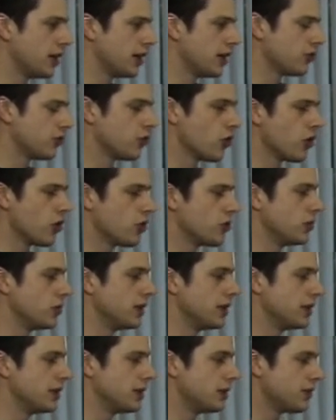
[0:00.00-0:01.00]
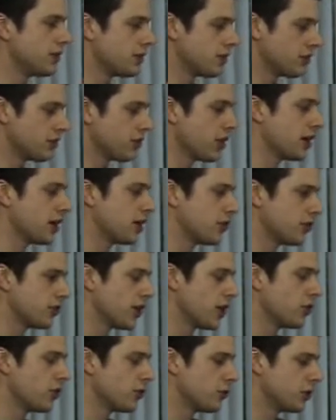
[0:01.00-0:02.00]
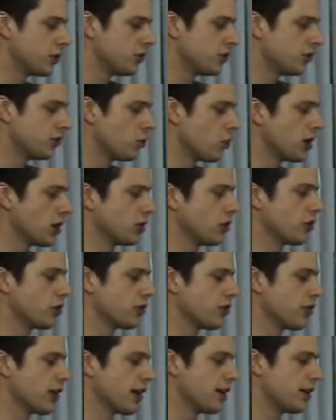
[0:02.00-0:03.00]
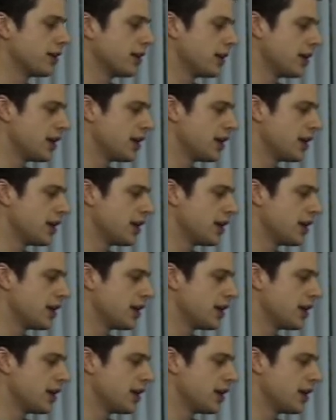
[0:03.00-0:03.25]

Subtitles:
it's not only the site itself which is well looked at,